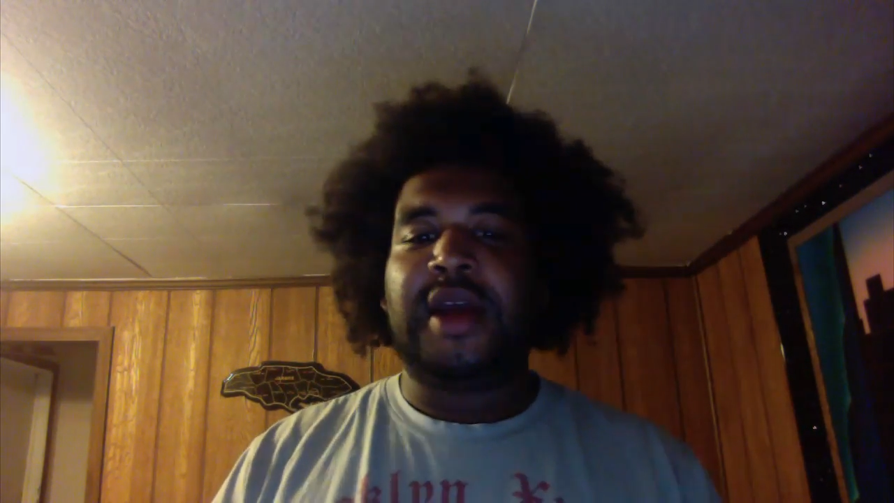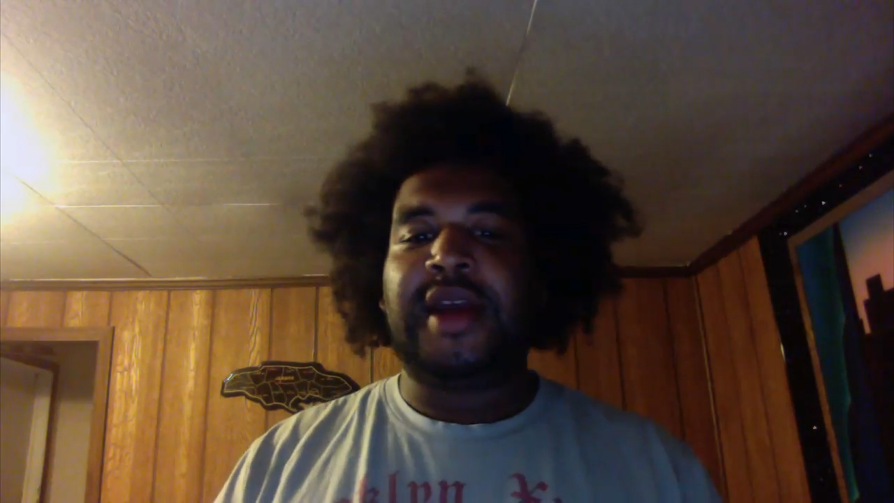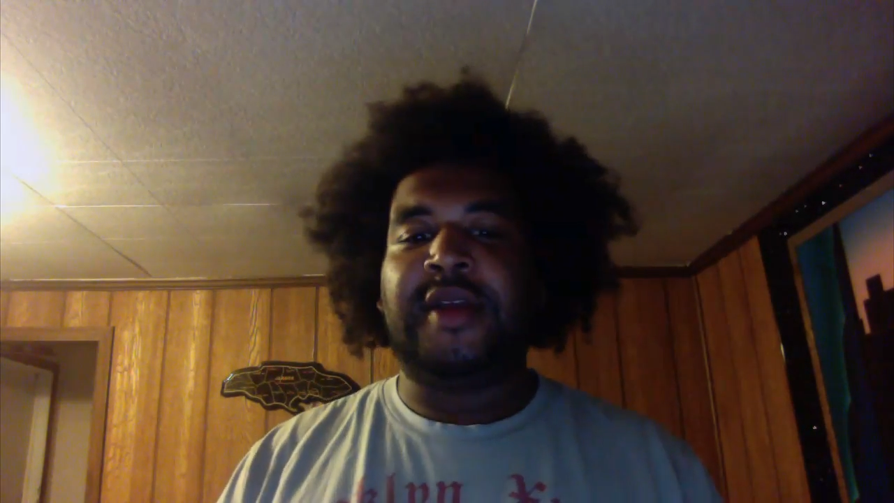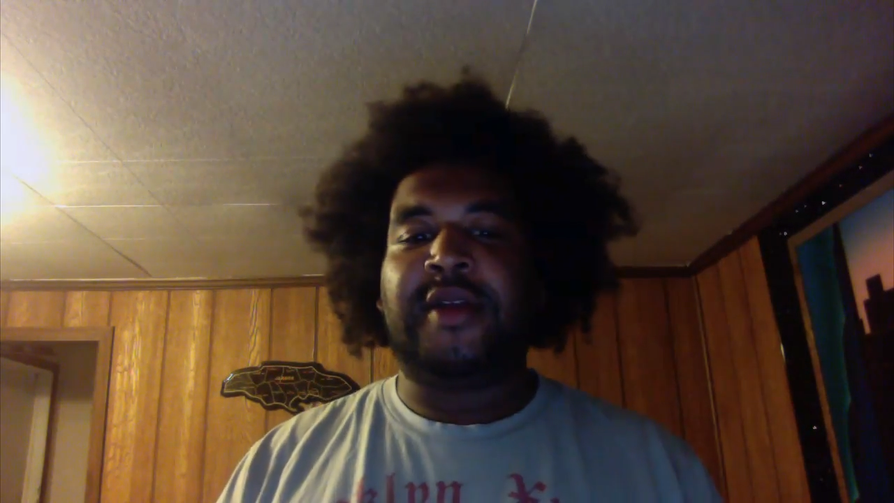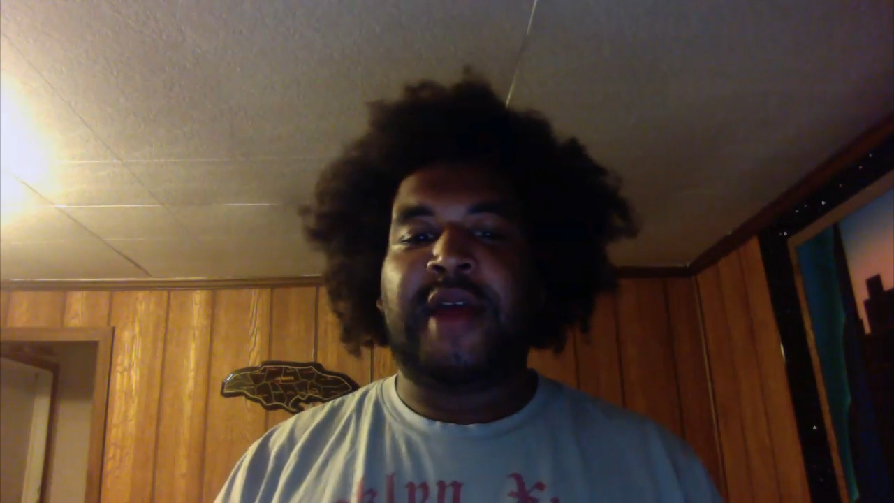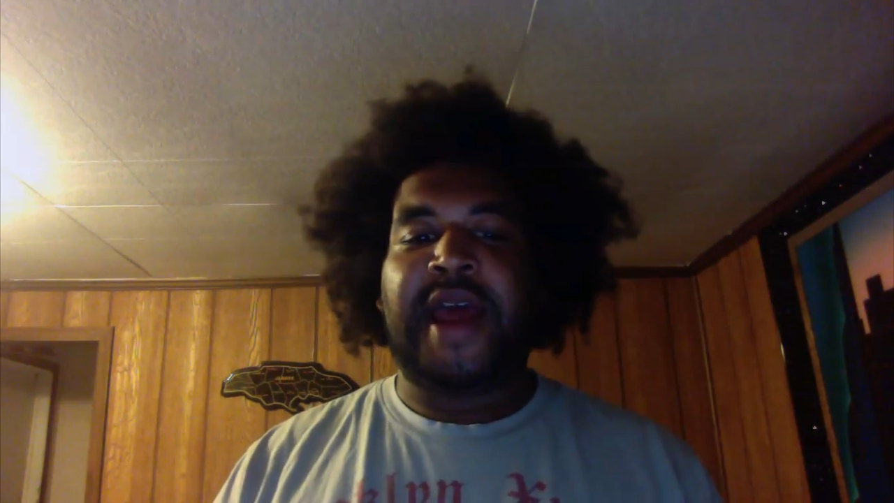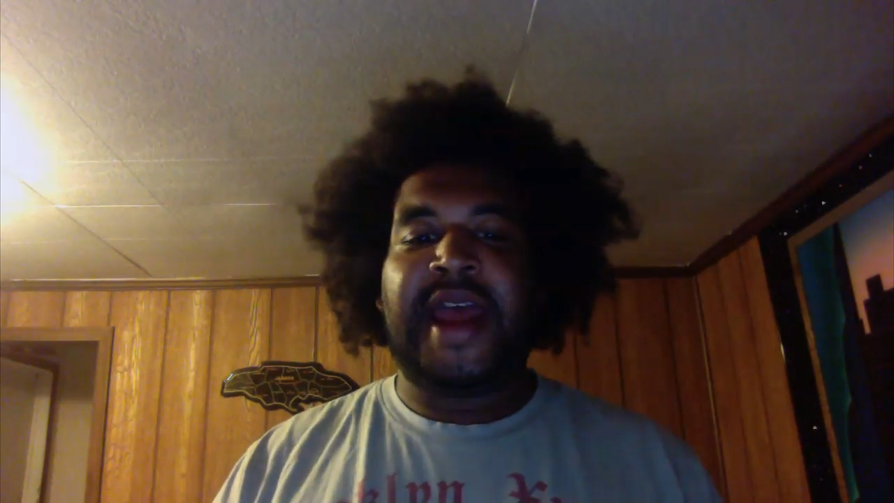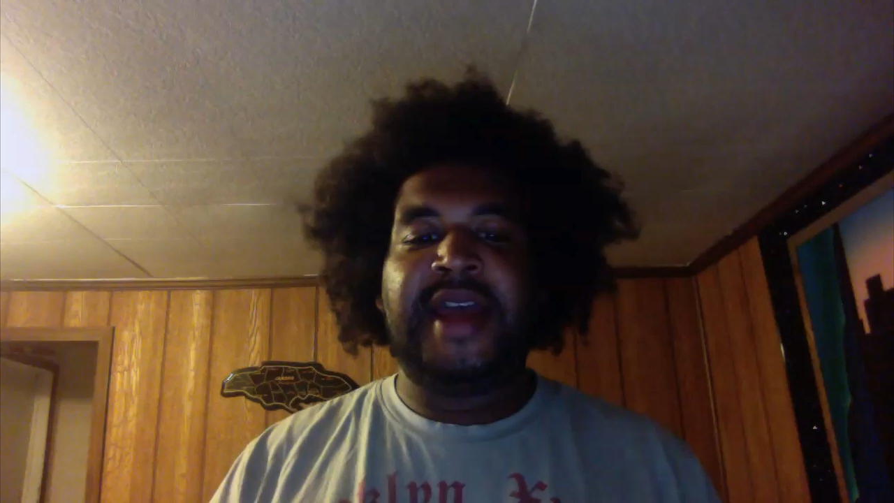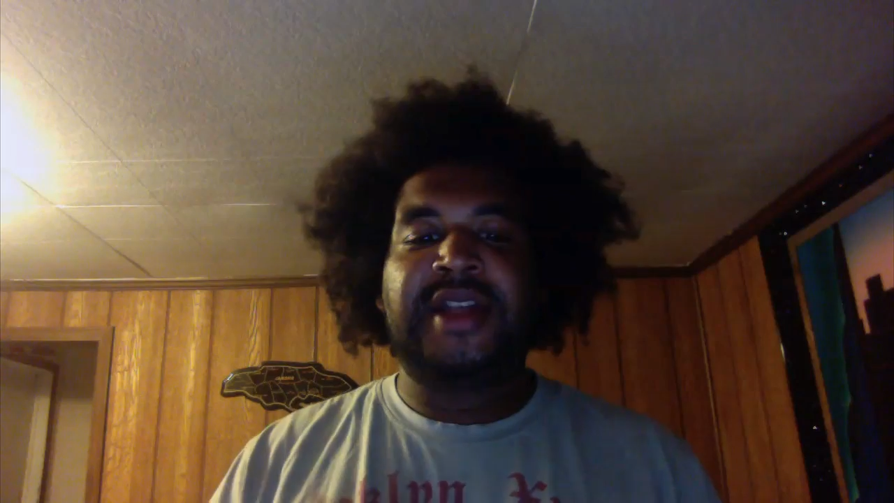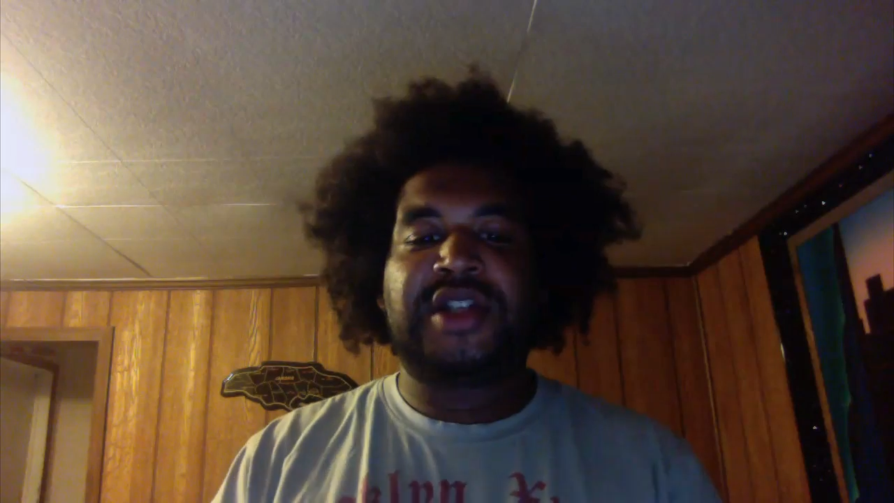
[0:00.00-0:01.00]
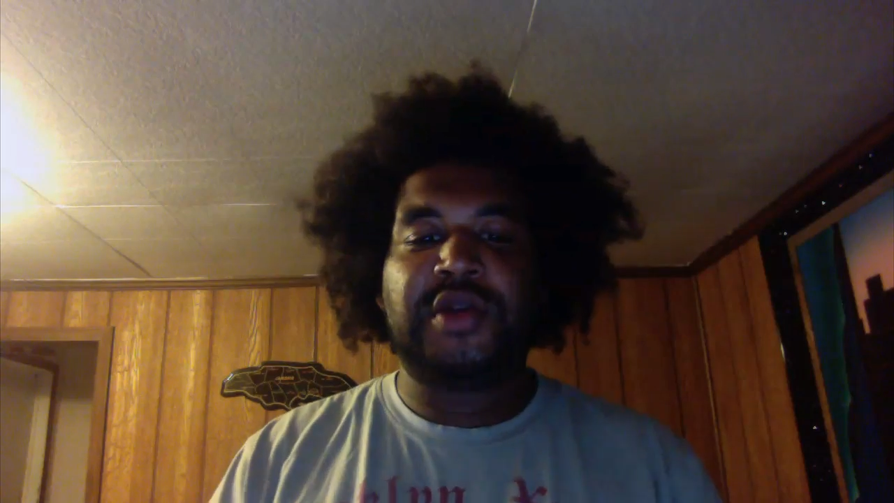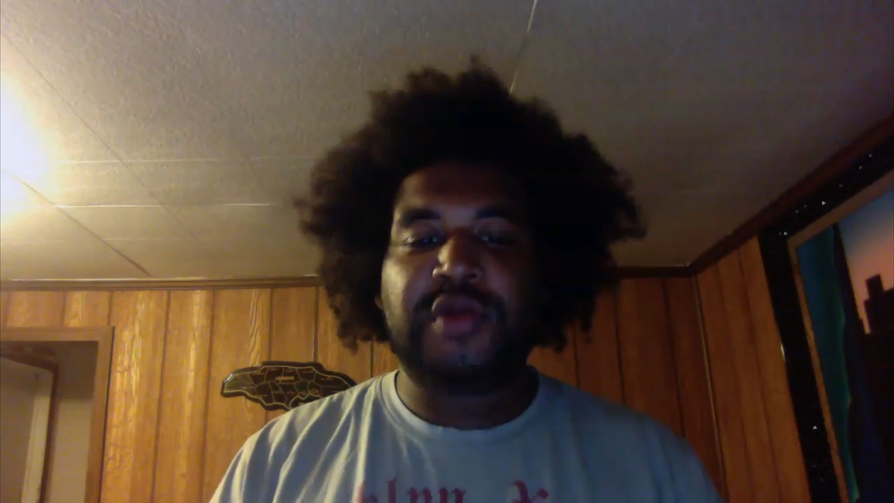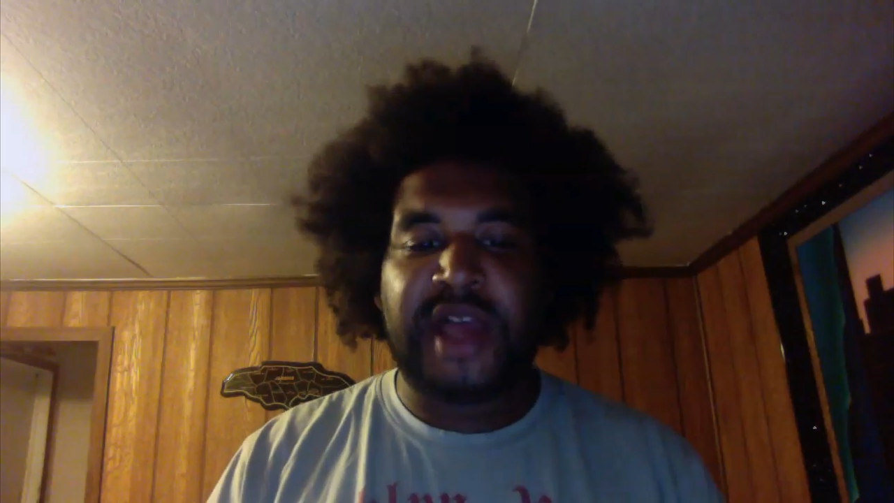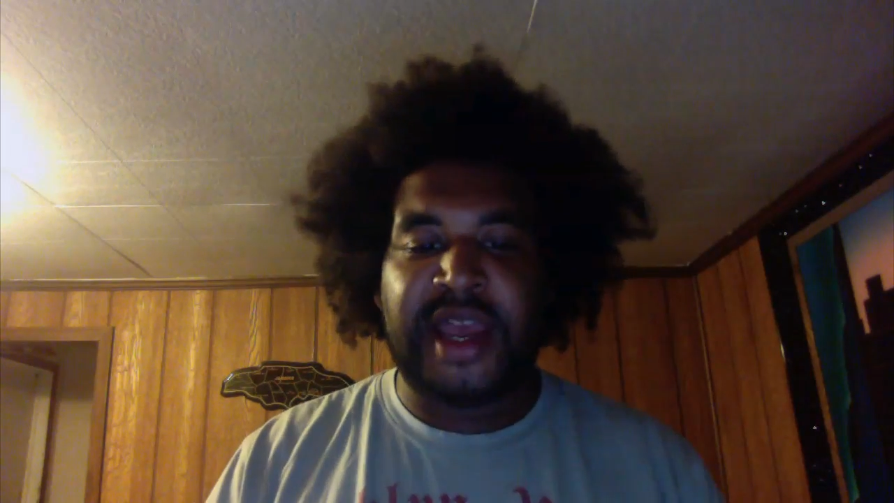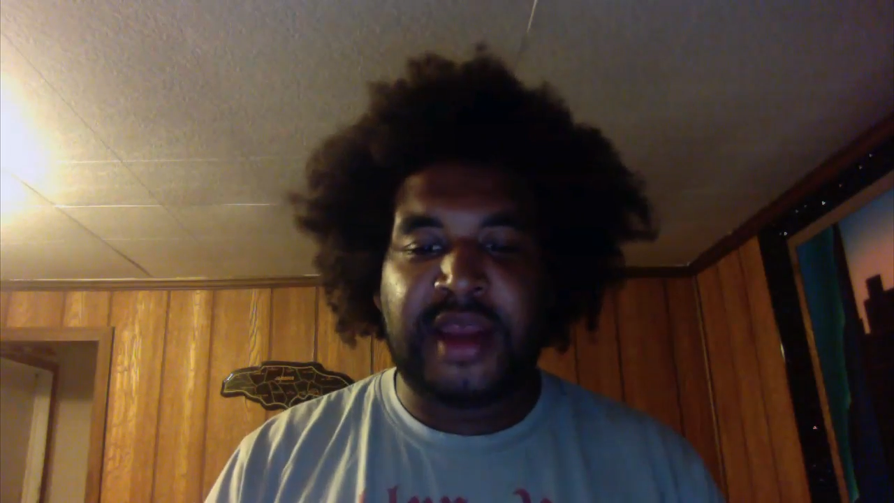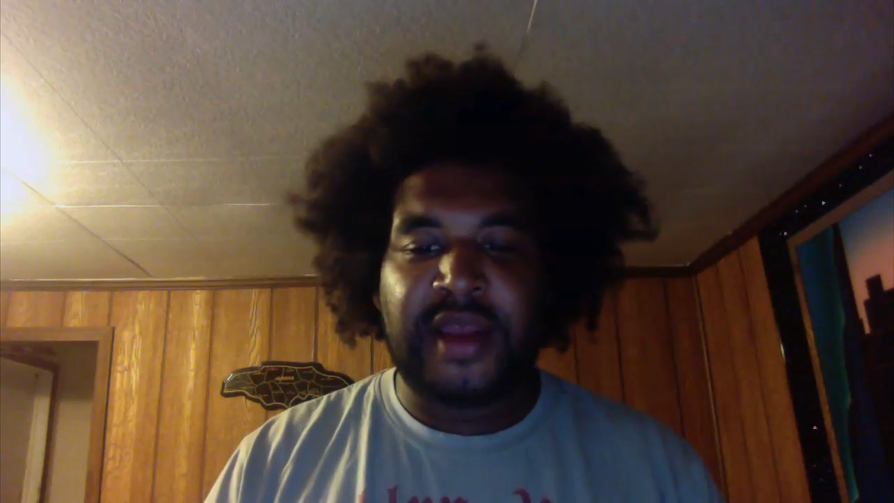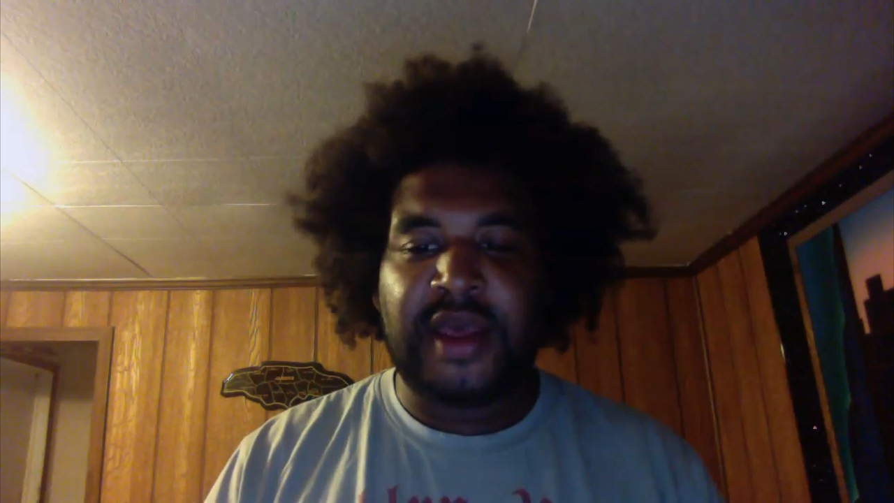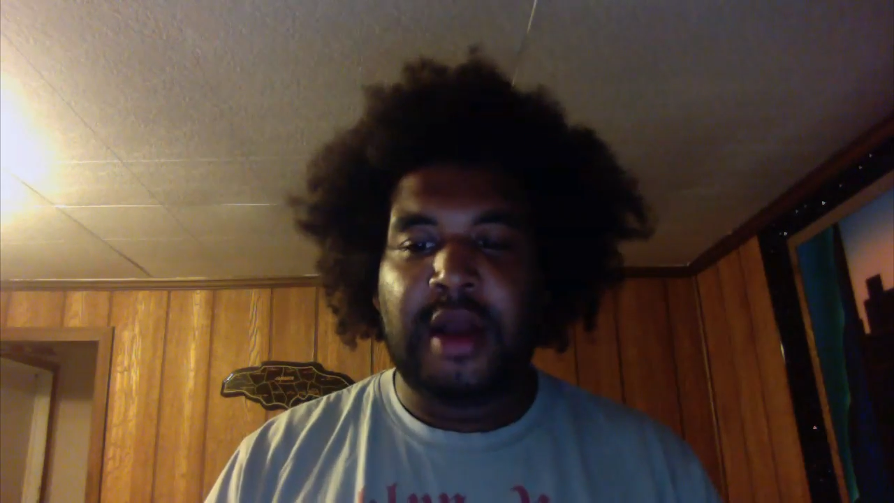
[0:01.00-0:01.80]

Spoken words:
either A, it's too late,